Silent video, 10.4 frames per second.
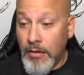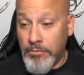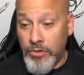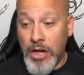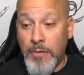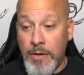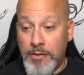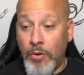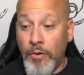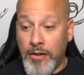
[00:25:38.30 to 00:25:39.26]
Jeremy
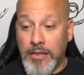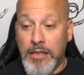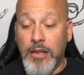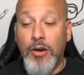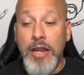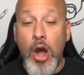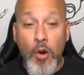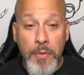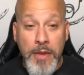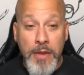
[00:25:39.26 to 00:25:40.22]
Torres is learning
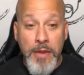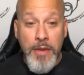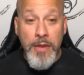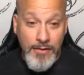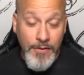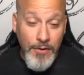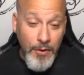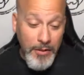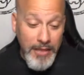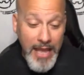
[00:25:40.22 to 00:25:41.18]

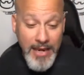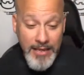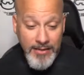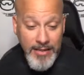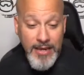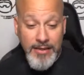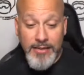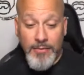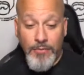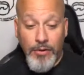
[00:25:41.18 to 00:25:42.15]
OBS. If you don't know what that
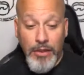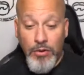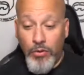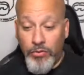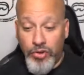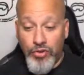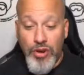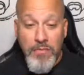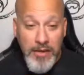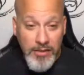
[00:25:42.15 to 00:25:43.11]
is some really
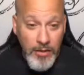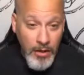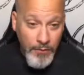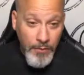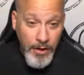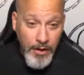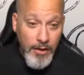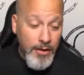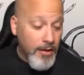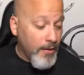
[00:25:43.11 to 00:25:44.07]
cool streaming
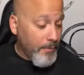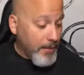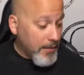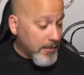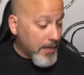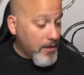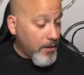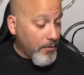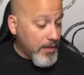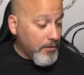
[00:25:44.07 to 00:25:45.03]
software, because
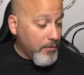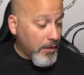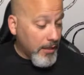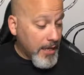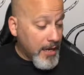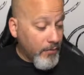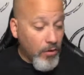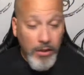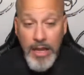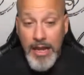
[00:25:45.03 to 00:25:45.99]
I know he's doing a lot
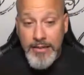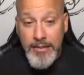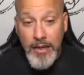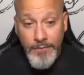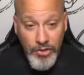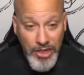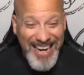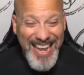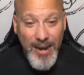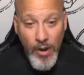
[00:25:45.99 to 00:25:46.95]
of online stuff.
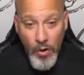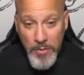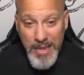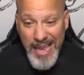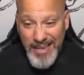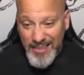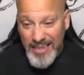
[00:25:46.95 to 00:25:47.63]
Check out OBS.